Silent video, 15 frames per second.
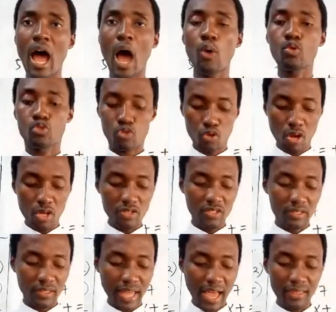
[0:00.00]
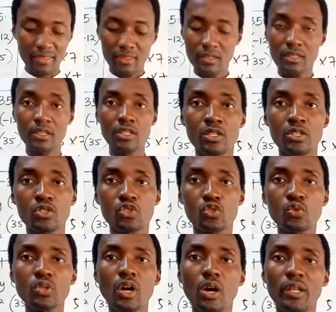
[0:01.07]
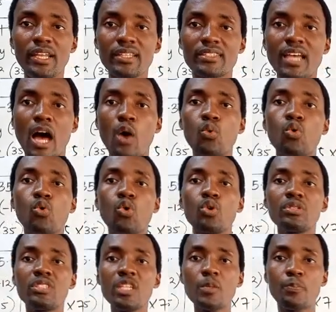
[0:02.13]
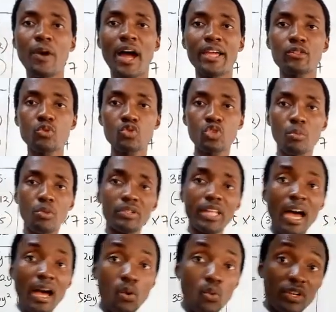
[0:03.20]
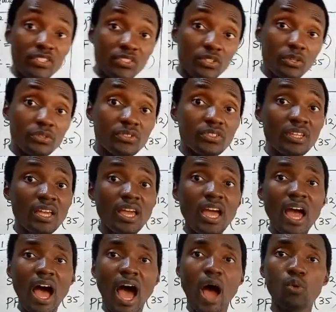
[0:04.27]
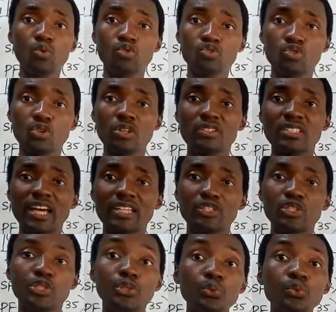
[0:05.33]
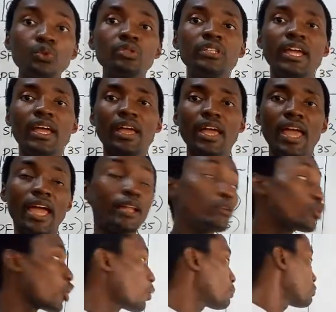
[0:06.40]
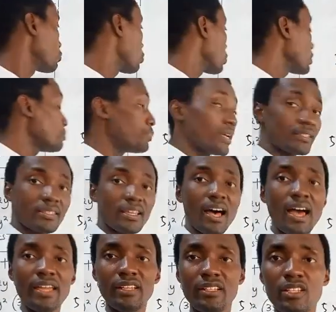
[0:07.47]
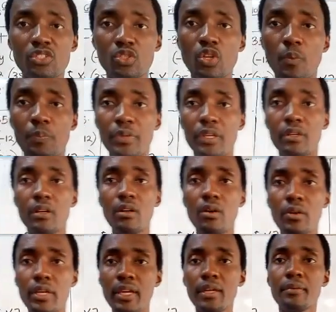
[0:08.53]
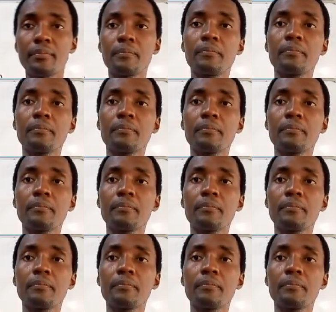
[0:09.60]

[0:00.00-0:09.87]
I will trust that sooner or later we'll go deeper into some other questions, and we'll trust that you would end up doing better in this topic. Okay?